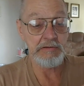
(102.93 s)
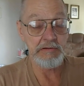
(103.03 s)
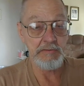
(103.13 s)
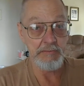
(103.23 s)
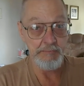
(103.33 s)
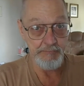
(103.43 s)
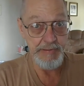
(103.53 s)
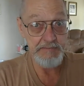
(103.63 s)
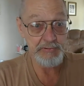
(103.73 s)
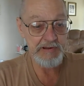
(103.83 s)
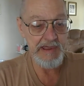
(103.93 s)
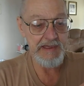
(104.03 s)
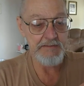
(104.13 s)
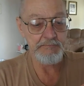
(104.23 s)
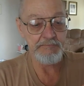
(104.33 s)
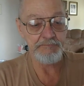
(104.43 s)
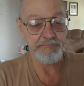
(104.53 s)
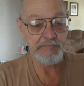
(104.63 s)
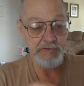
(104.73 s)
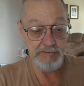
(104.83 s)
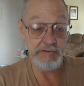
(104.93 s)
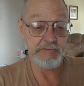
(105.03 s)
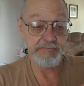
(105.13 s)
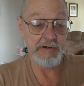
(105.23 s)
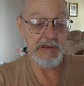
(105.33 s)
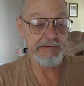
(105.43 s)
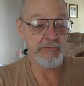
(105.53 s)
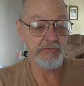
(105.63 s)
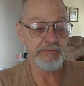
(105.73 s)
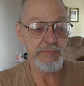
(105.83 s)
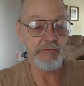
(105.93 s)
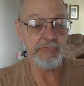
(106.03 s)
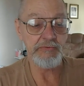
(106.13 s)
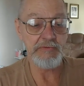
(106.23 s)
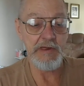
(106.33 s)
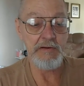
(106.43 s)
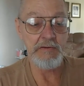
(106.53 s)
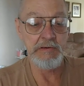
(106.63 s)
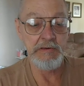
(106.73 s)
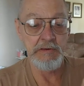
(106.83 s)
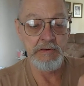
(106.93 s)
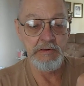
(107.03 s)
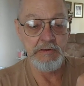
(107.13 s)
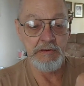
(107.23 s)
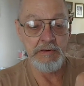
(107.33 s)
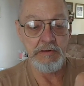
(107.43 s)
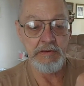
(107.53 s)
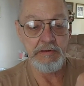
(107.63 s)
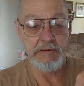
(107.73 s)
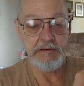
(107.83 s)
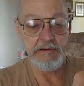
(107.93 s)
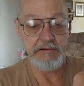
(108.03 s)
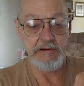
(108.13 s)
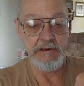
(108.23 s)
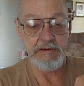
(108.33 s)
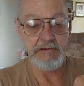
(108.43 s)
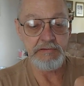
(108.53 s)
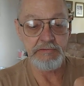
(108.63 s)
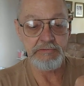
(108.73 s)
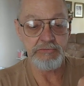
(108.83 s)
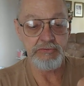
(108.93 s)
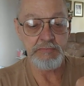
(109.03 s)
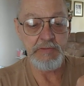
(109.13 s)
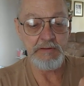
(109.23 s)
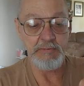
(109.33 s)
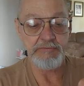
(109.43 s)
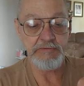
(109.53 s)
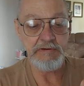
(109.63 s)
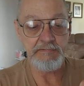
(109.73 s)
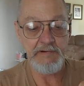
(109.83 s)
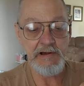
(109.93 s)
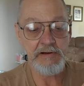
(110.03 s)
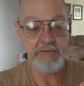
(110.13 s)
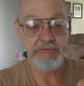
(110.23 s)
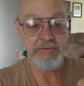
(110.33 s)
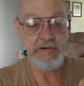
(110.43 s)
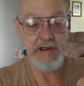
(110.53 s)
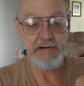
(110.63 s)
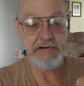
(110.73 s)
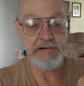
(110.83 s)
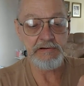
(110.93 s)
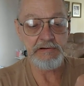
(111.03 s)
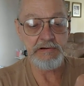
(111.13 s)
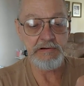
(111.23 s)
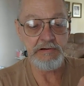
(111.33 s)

little paper cap, to light those fuses now. And you should be able to see the fire shoot out of here.